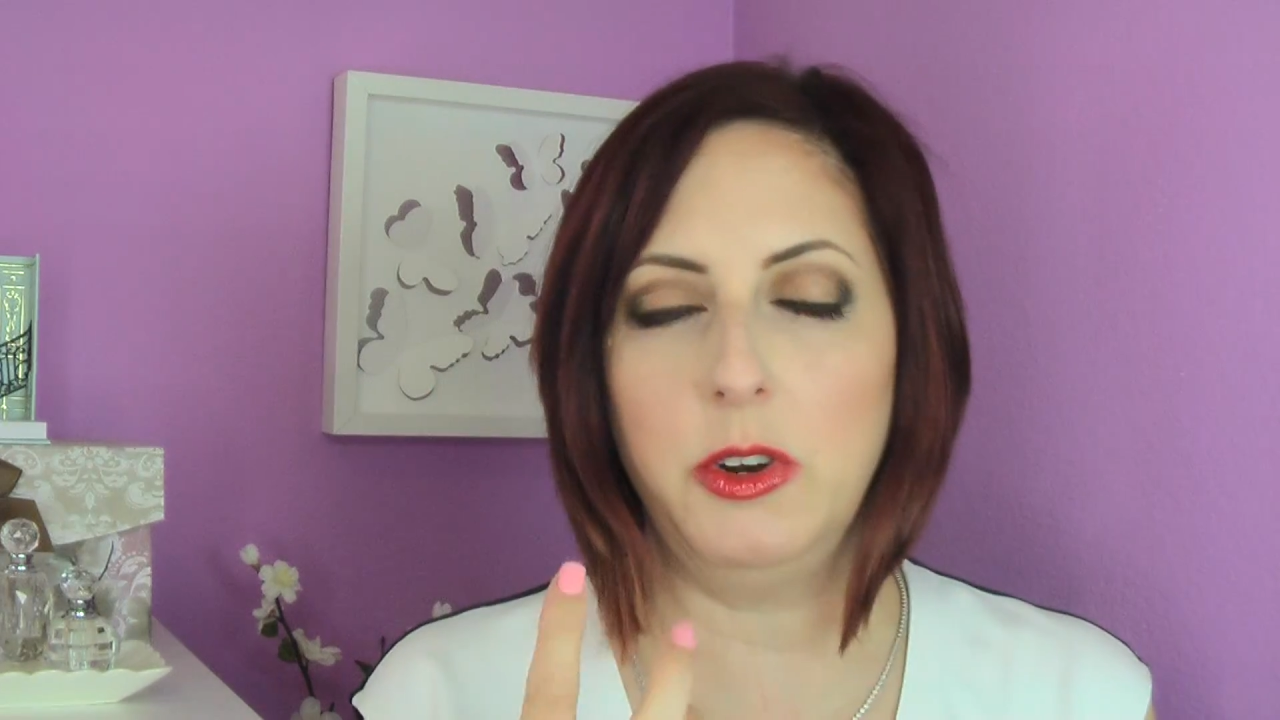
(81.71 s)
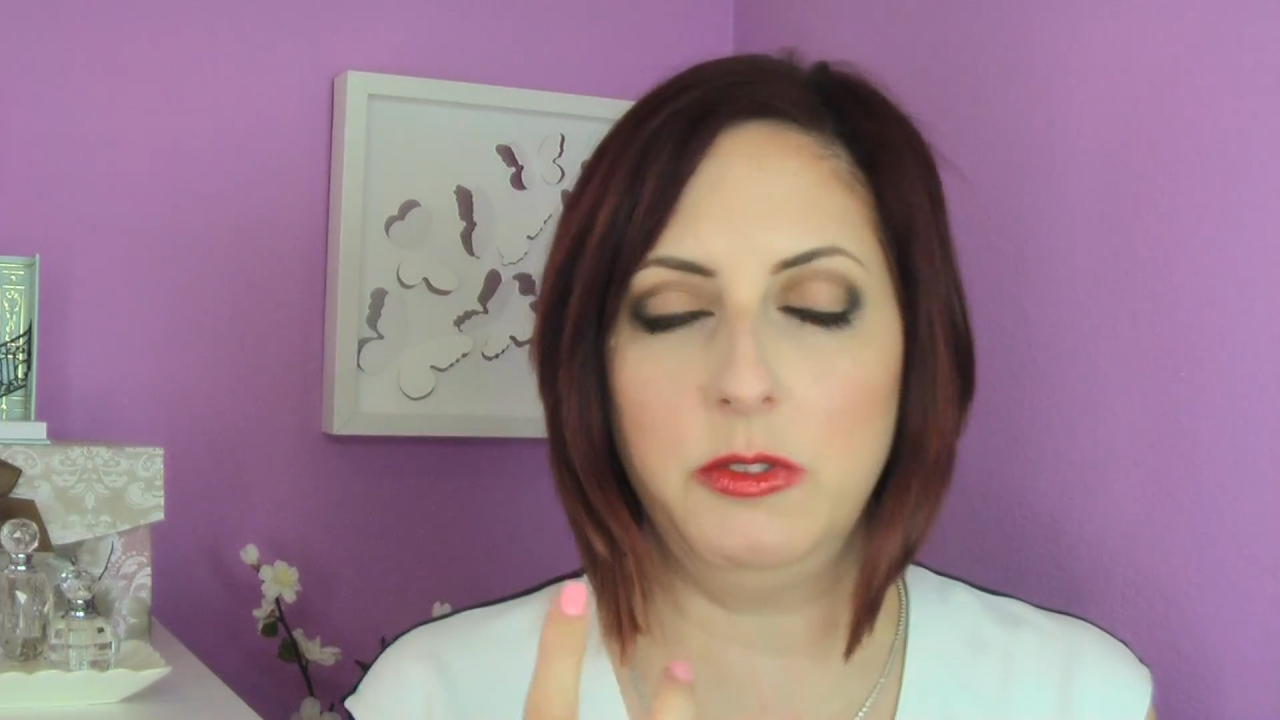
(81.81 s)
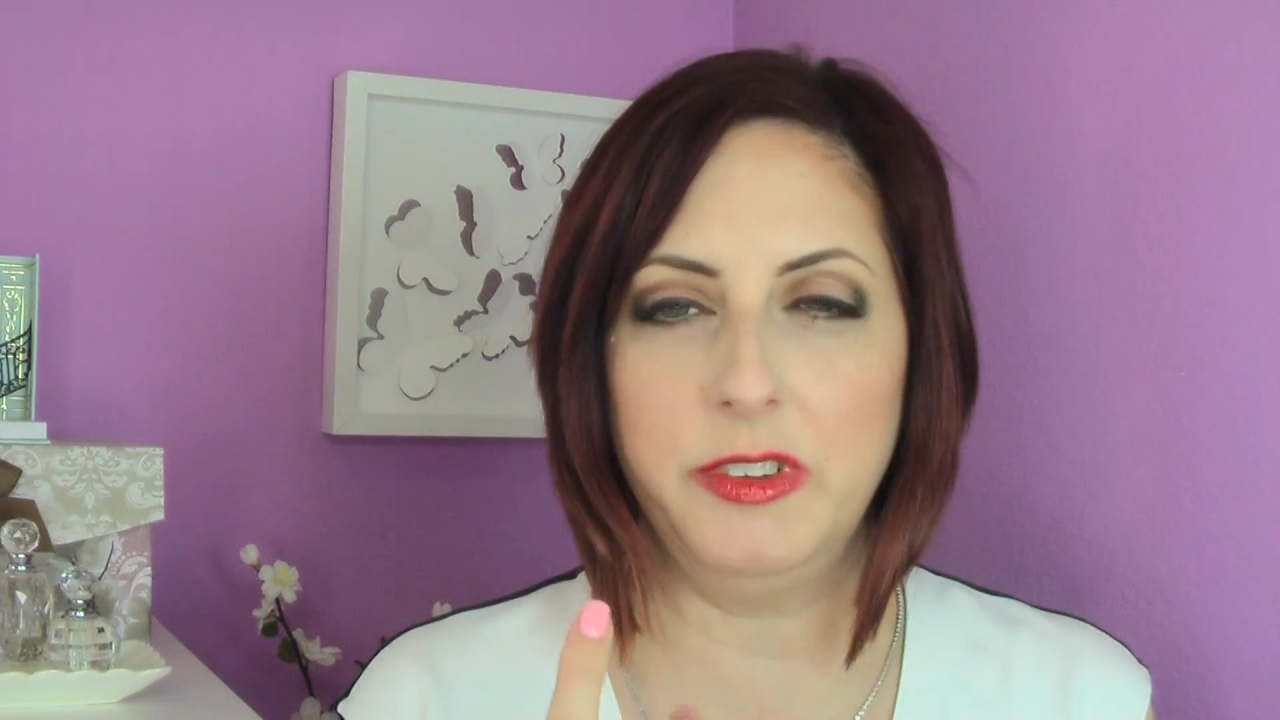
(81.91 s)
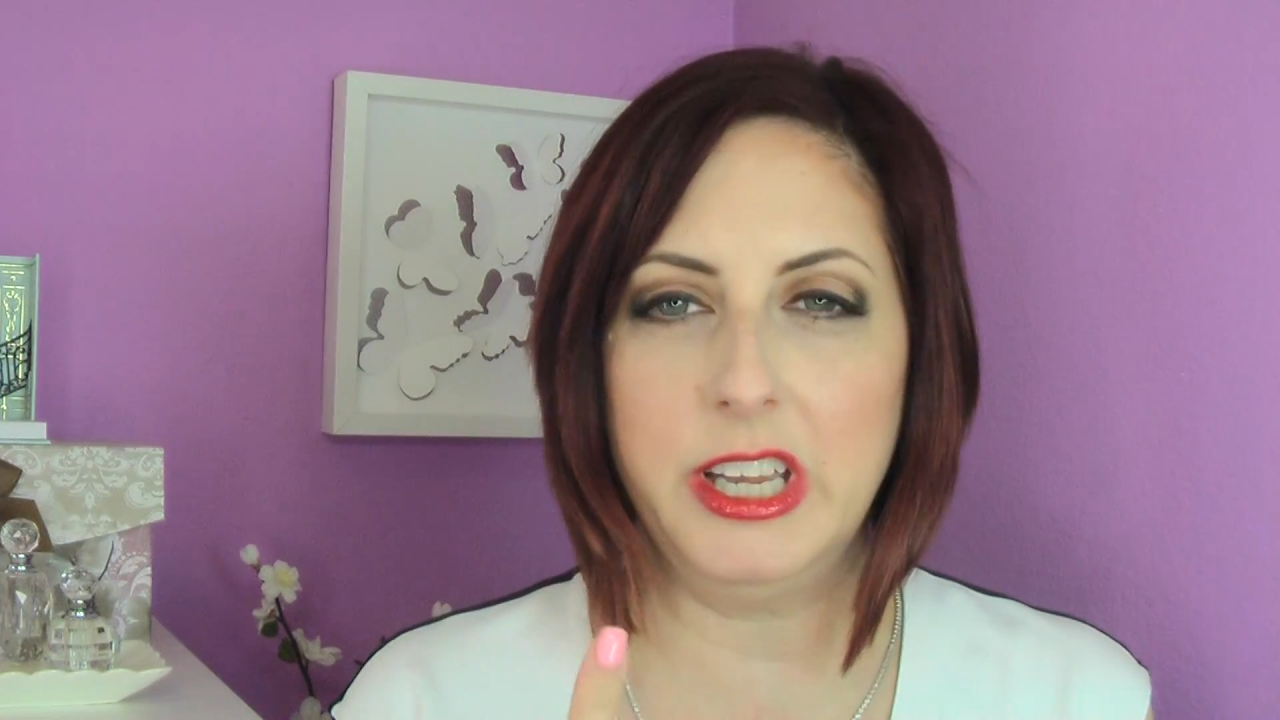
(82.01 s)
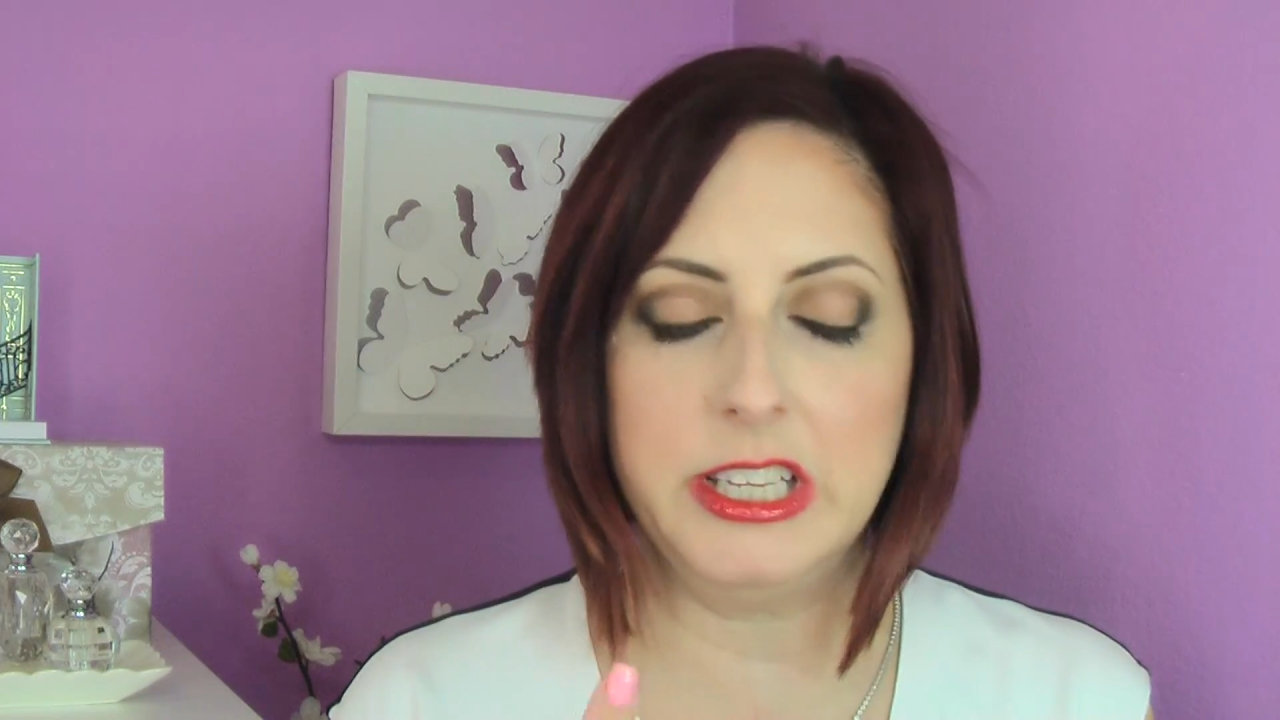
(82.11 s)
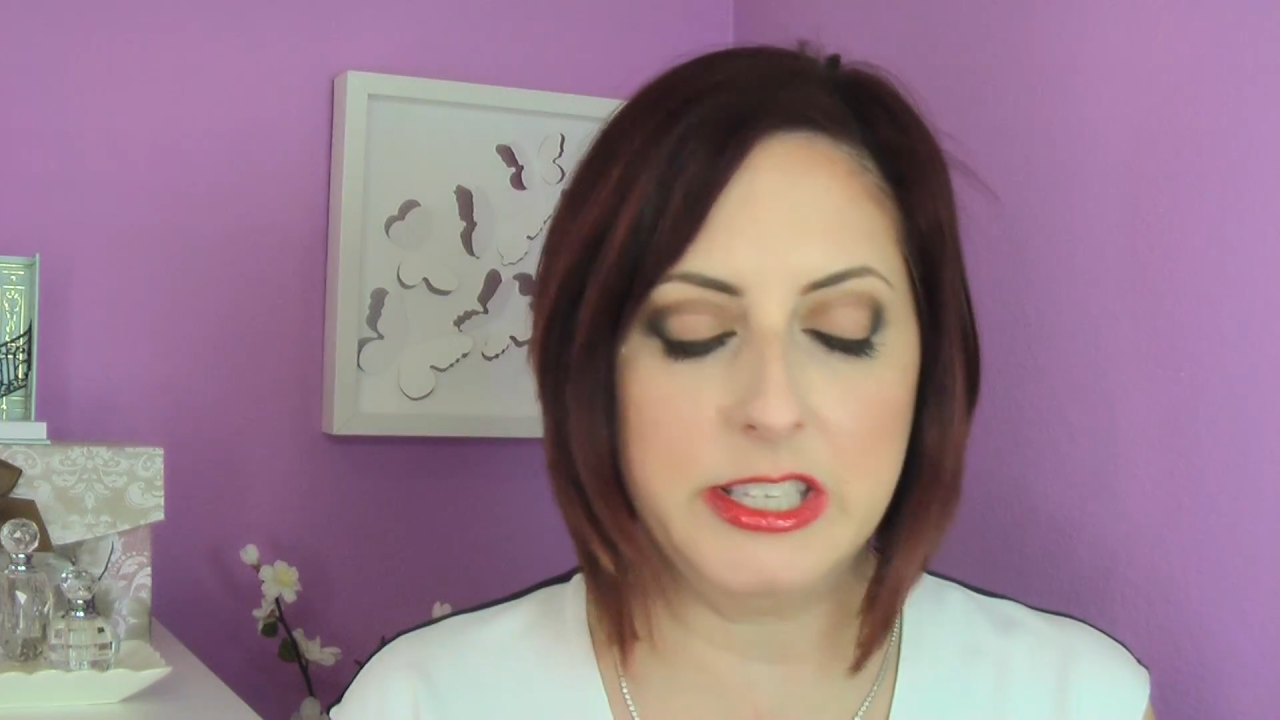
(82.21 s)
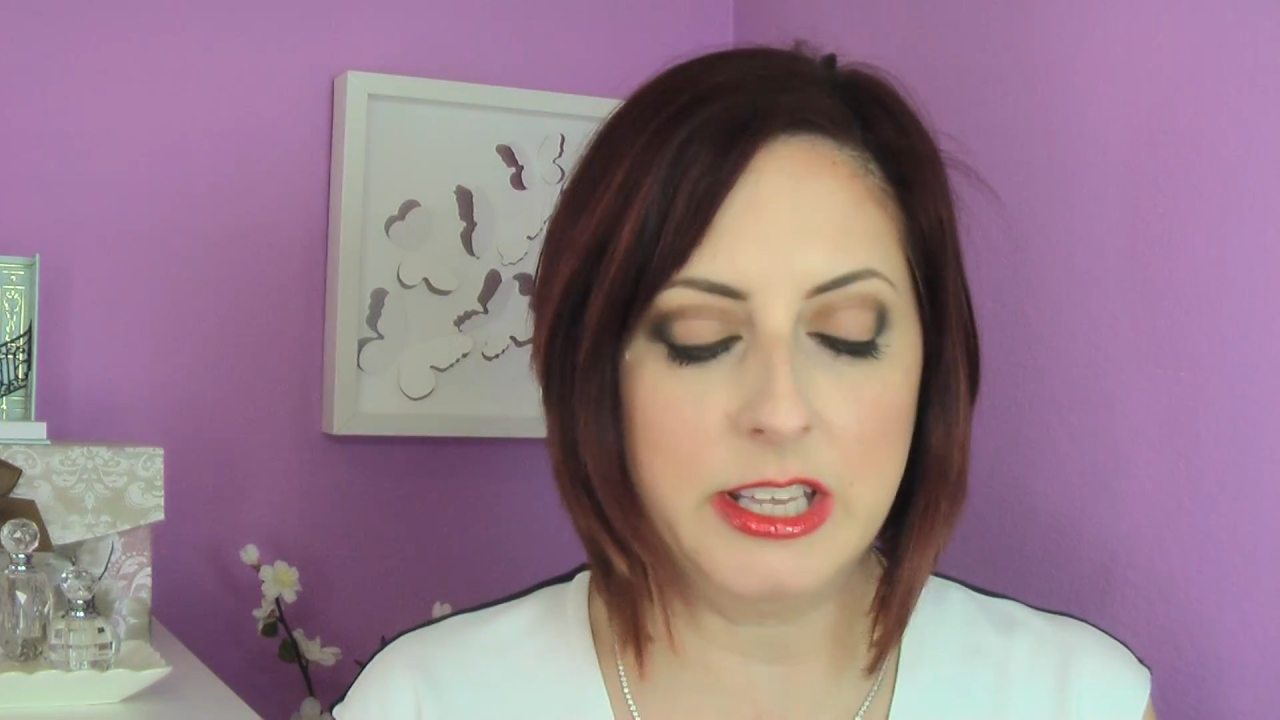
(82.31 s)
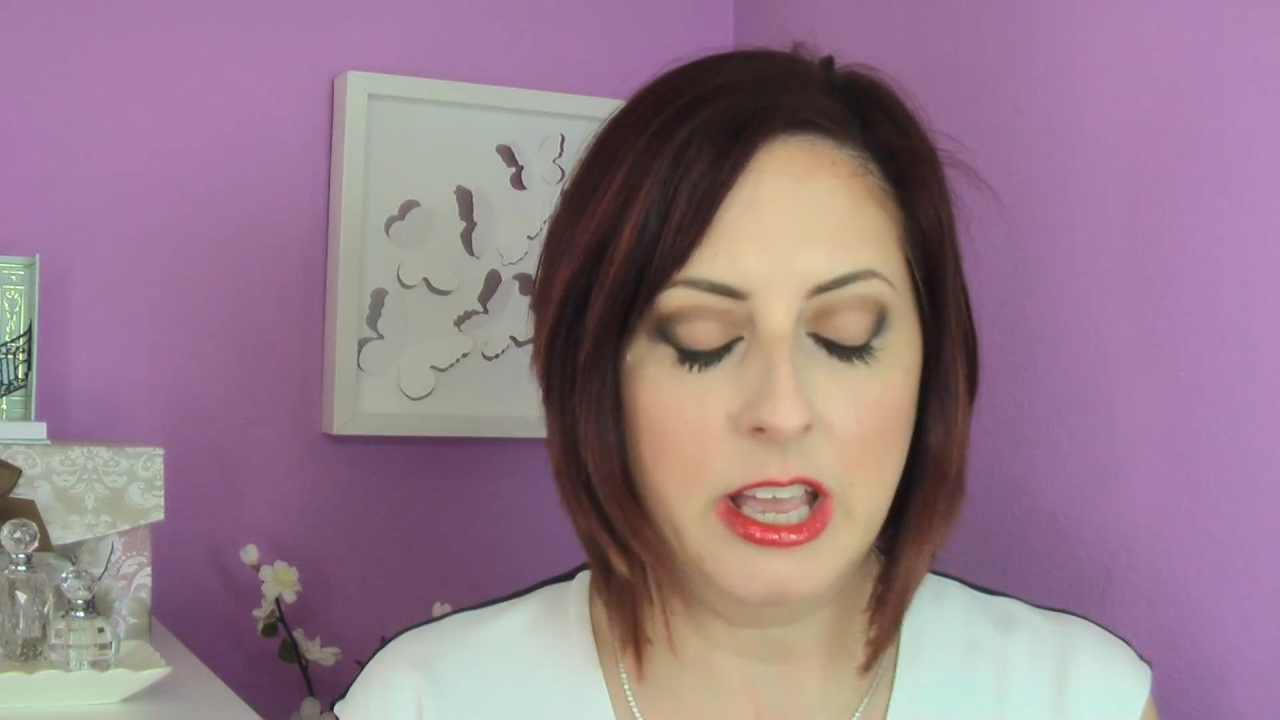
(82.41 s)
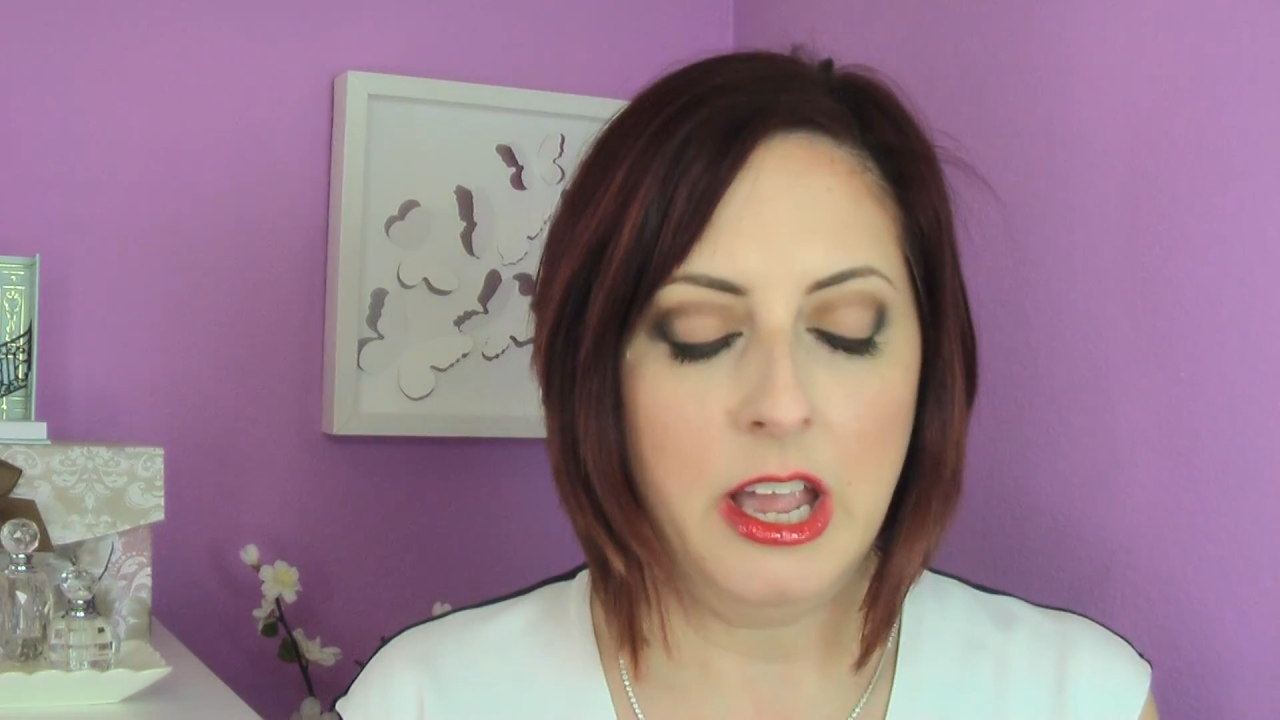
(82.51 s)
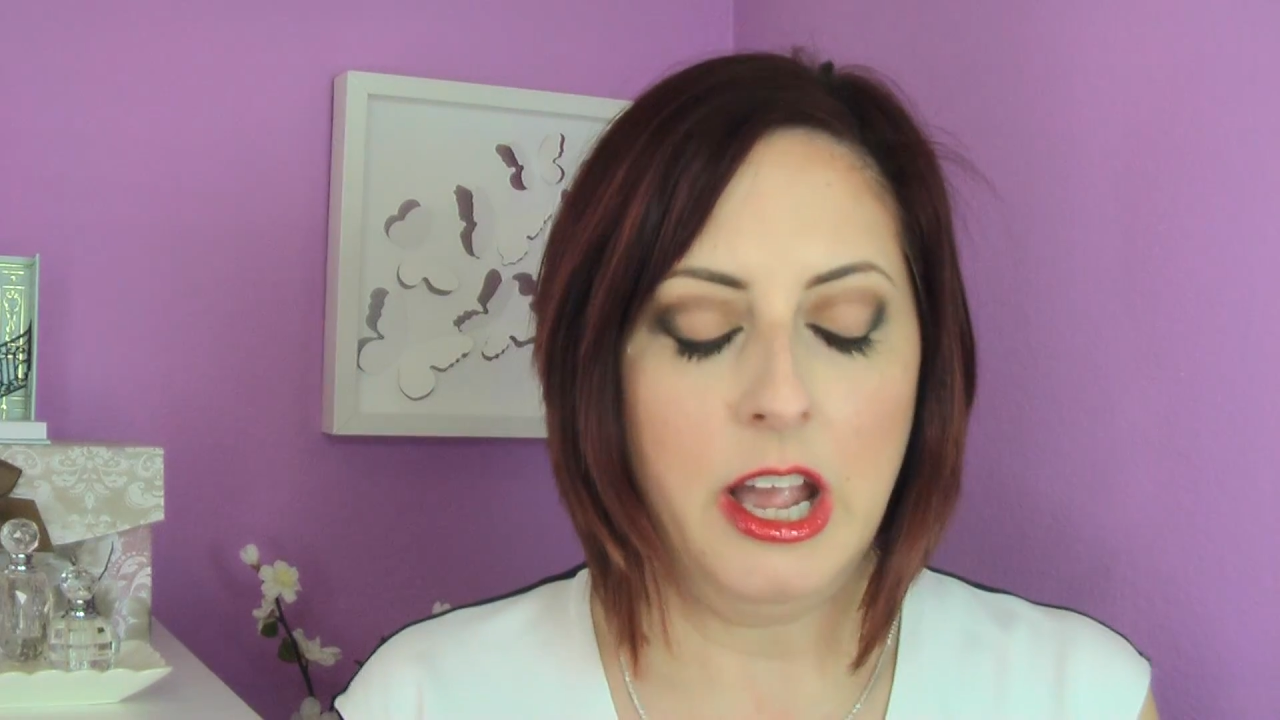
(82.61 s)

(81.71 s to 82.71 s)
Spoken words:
whole face,